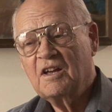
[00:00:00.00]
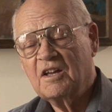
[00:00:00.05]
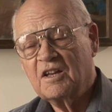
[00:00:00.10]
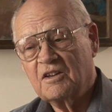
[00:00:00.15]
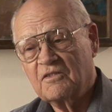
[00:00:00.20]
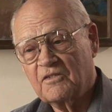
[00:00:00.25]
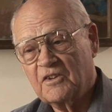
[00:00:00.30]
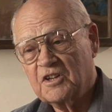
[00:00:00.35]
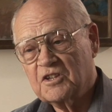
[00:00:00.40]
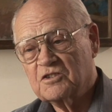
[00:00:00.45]
And
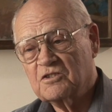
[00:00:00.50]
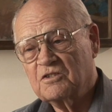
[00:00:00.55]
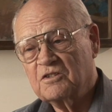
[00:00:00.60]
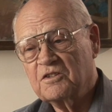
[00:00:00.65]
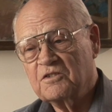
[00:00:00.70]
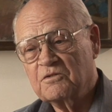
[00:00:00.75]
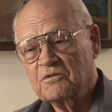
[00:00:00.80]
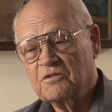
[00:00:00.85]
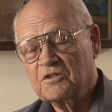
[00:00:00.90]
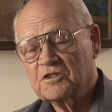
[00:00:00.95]
eventually
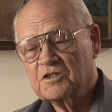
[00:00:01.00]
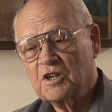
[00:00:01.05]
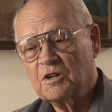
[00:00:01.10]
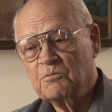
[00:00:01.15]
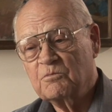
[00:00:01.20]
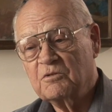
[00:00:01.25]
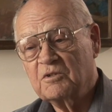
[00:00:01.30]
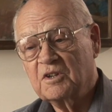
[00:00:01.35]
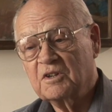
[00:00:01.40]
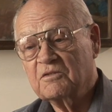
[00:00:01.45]
through the
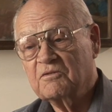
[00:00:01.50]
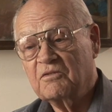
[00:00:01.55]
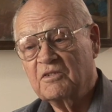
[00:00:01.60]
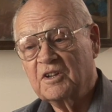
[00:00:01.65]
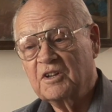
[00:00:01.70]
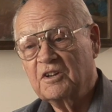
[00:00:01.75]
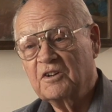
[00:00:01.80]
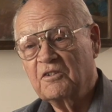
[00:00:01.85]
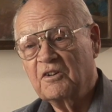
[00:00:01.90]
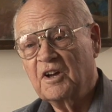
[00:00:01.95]
summer, it
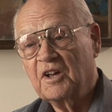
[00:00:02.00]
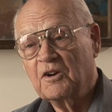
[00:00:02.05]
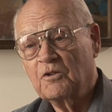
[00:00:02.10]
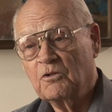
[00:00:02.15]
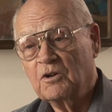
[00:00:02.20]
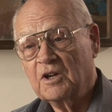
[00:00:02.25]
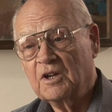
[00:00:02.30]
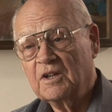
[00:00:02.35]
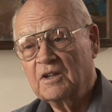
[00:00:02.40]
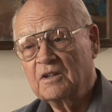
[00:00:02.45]
faded right
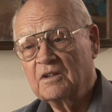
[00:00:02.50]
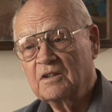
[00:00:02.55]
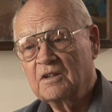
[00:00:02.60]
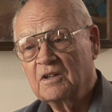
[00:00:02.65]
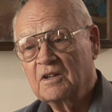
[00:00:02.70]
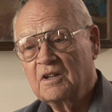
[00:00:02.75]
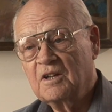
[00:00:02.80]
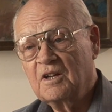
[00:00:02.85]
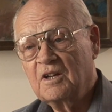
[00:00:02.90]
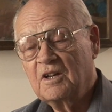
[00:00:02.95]
away.
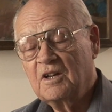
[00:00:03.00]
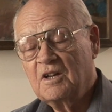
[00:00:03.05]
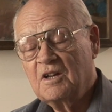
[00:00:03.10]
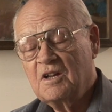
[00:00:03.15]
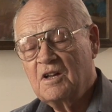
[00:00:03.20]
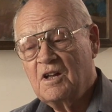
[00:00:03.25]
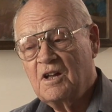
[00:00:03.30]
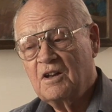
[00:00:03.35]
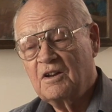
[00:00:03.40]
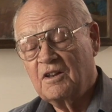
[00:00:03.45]

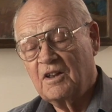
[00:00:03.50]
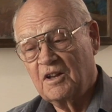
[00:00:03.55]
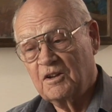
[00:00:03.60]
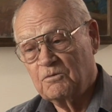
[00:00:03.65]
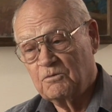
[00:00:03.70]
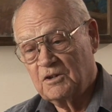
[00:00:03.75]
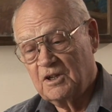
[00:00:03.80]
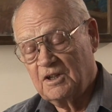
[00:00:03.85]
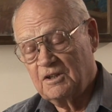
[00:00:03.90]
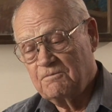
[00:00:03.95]
I
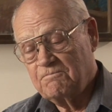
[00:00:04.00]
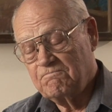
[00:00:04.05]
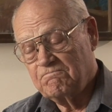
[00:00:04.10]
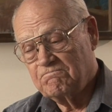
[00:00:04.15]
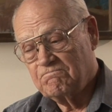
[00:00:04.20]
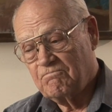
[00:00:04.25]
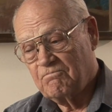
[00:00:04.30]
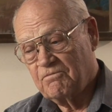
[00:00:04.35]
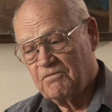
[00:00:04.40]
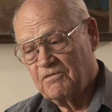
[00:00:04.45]
thought, well,
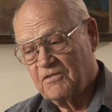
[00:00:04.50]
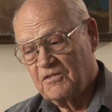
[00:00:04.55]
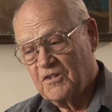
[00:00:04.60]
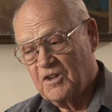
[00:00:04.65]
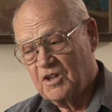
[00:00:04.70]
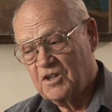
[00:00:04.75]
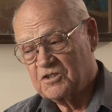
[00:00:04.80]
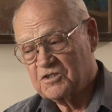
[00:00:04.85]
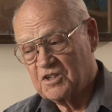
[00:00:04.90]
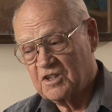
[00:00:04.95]

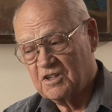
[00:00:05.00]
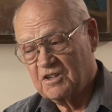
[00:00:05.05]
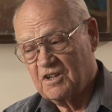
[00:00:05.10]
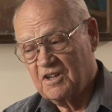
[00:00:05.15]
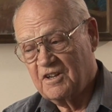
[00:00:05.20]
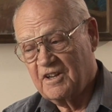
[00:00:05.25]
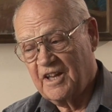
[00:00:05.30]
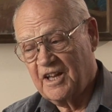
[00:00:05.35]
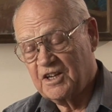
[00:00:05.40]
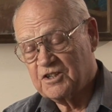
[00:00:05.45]
is it
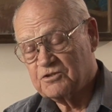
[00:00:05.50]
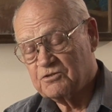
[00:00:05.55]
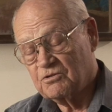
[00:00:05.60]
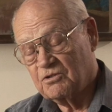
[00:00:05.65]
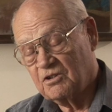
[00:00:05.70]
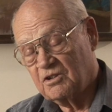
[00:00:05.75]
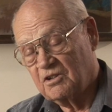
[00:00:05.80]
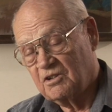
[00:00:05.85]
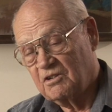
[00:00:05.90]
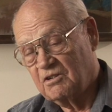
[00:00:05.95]
a
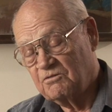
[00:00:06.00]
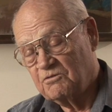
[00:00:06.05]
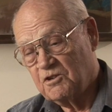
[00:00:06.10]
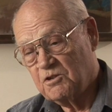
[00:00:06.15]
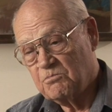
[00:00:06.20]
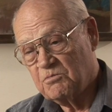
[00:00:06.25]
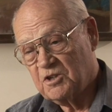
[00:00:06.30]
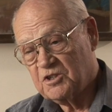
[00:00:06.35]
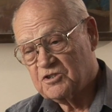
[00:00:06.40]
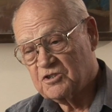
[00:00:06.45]
natural
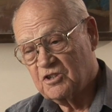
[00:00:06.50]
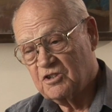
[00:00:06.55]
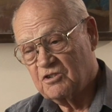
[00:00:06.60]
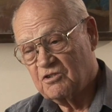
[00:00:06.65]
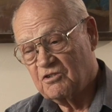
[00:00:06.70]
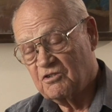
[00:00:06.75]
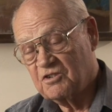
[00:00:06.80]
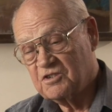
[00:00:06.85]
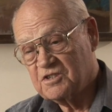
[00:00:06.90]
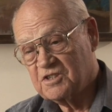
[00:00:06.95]
remission,
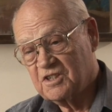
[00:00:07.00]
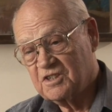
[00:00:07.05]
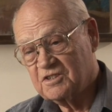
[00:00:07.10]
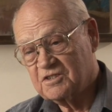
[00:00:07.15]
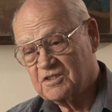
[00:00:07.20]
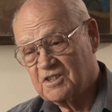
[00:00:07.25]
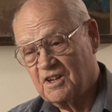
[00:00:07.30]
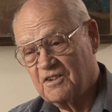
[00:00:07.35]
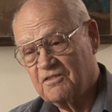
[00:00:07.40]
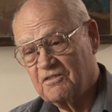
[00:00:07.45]
or is this
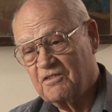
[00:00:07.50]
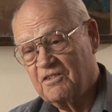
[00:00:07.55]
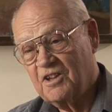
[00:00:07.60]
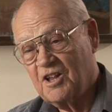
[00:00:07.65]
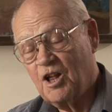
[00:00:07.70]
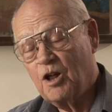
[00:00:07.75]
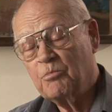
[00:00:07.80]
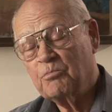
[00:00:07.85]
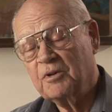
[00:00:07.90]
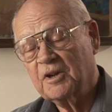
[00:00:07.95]
stuff
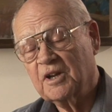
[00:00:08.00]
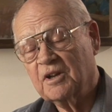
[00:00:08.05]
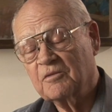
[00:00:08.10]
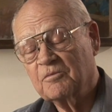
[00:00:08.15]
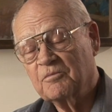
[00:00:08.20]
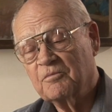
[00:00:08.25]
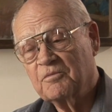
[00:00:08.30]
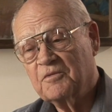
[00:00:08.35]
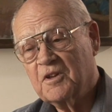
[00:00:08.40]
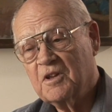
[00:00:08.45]
helping?
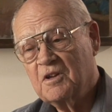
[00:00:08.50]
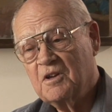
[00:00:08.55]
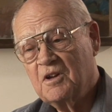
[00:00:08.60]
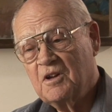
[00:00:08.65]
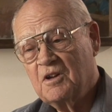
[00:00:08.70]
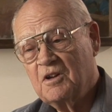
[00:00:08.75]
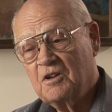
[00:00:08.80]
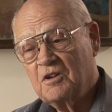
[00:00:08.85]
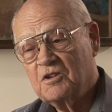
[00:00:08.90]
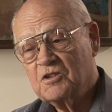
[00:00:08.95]

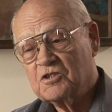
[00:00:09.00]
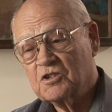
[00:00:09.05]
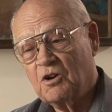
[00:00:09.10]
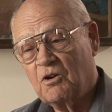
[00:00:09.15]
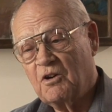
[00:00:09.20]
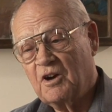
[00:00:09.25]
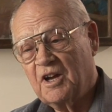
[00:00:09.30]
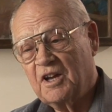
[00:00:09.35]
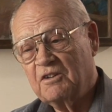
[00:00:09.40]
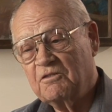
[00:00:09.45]

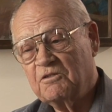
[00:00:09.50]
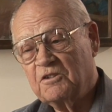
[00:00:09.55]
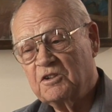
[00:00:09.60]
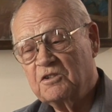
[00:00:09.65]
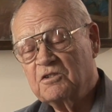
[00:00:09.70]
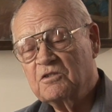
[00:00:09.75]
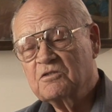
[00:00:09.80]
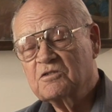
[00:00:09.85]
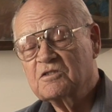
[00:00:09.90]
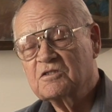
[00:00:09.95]
So I
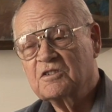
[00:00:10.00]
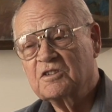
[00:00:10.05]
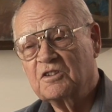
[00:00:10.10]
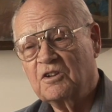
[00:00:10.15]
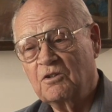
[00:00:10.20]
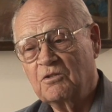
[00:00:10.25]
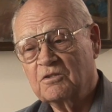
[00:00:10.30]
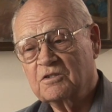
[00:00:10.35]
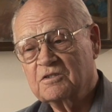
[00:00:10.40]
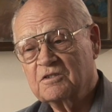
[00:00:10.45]
reduced the
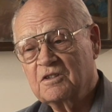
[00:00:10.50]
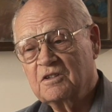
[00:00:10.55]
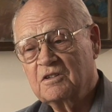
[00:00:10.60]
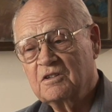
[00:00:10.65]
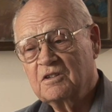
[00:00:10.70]
dose.